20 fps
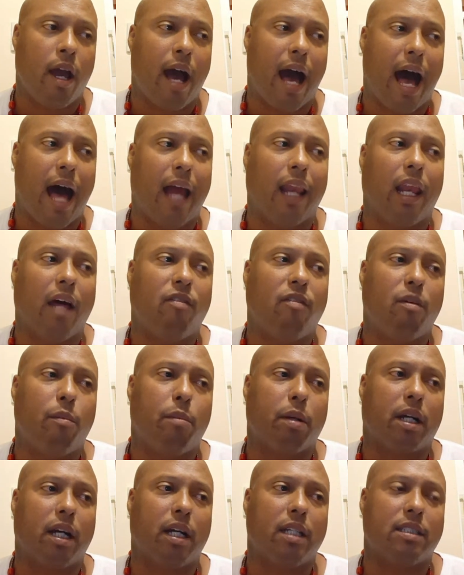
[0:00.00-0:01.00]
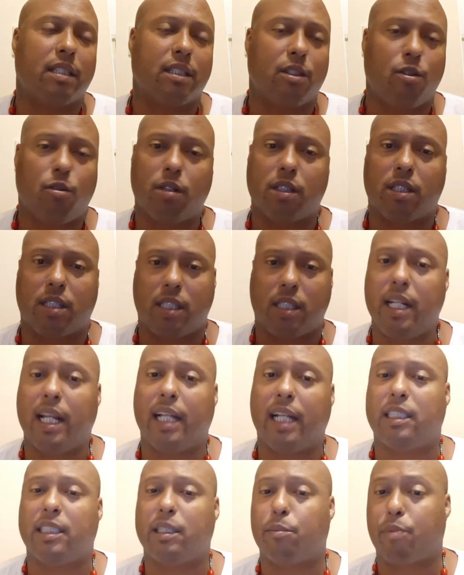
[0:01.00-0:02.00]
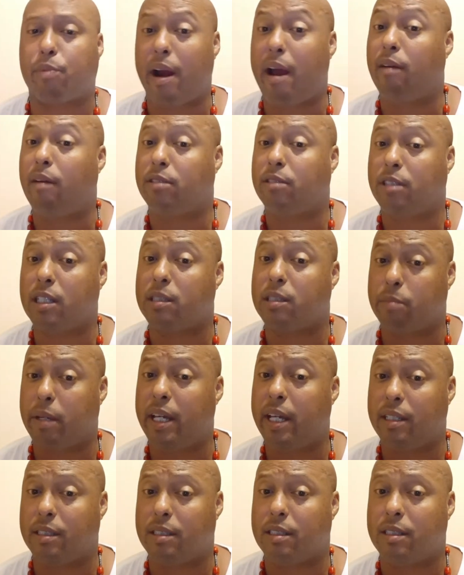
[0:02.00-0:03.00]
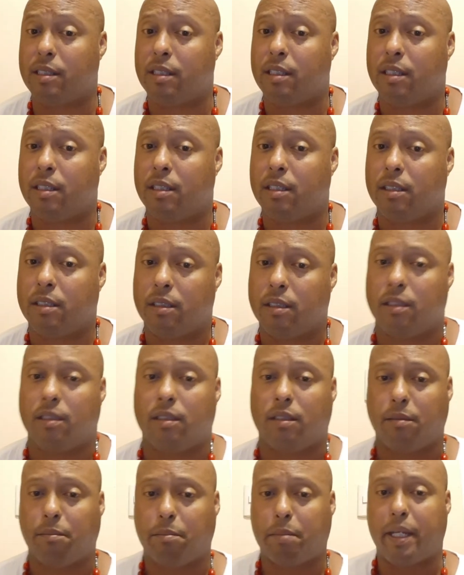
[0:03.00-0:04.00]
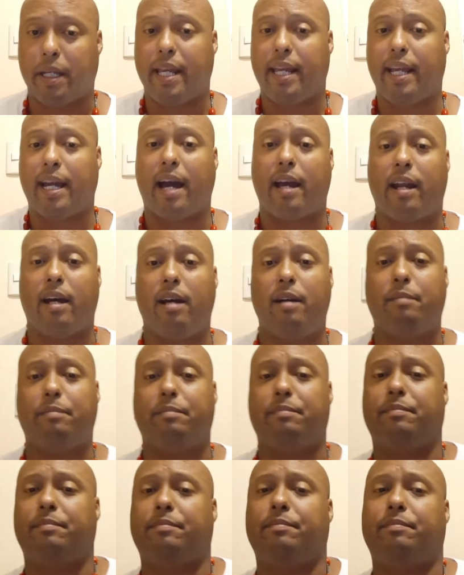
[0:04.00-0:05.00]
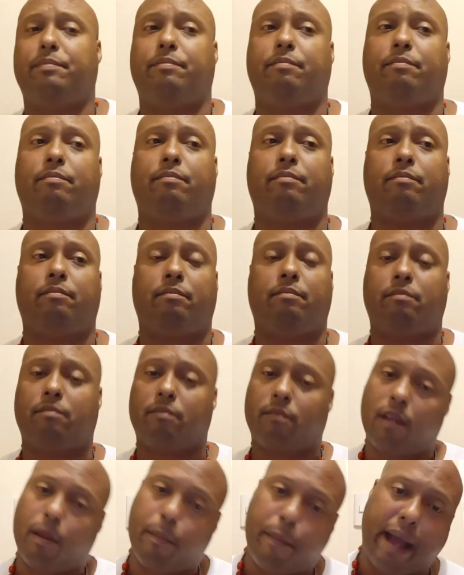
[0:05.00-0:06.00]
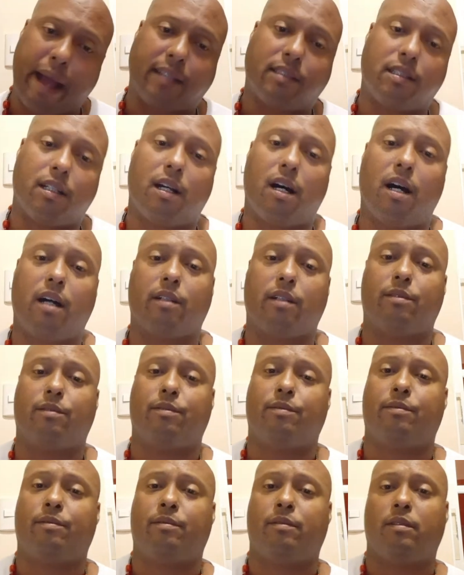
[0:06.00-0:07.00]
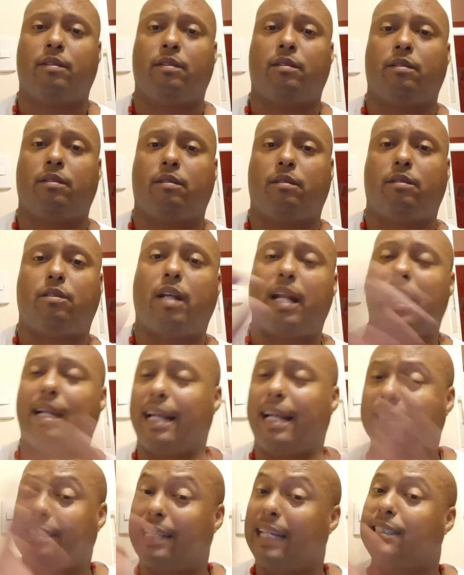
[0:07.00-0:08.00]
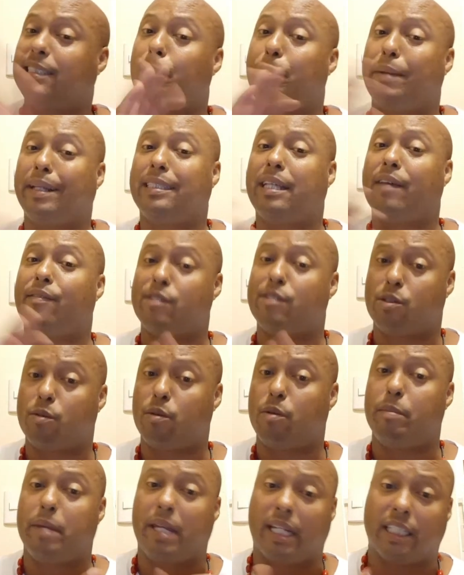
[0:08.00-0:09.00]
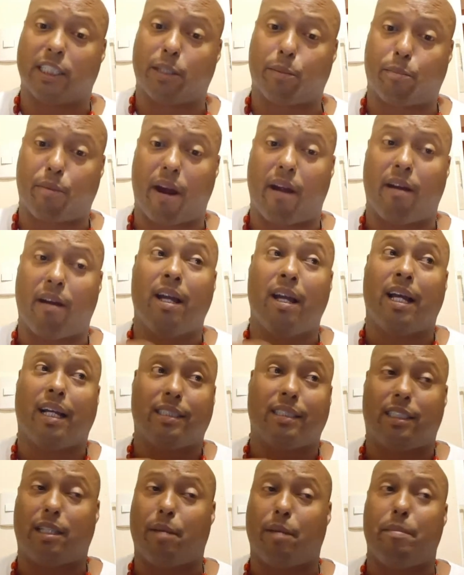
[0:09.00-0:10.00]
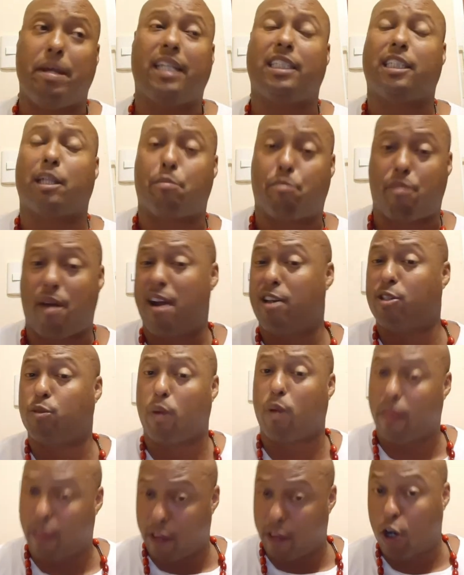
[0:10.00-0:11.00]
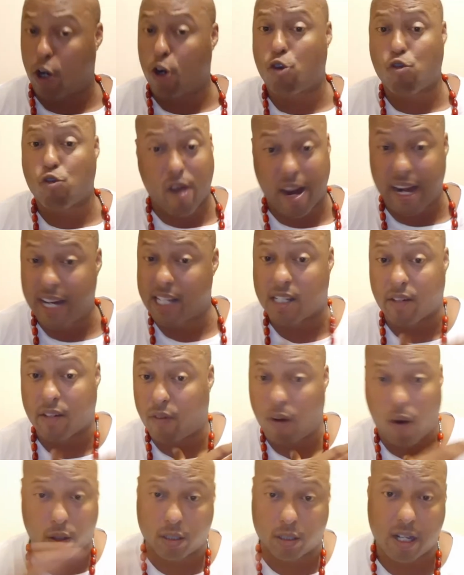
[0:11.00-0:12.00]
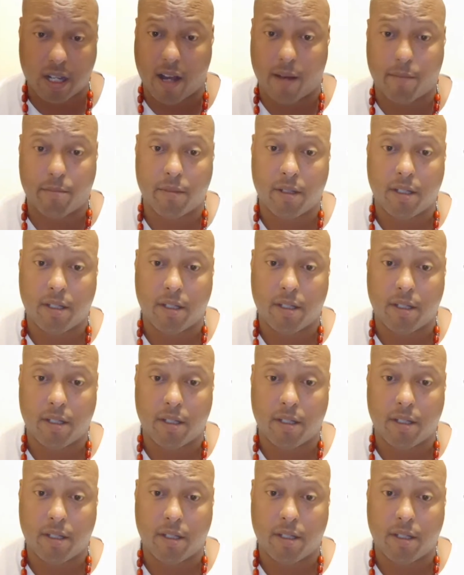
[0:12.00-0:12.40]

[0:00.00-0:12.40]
I love it because you could see that Jim Brown took some hits, but he got up, back to the huddle. So that's the big difference with me and Jim Brown. To me, Jim Brown's one of the greatest of all time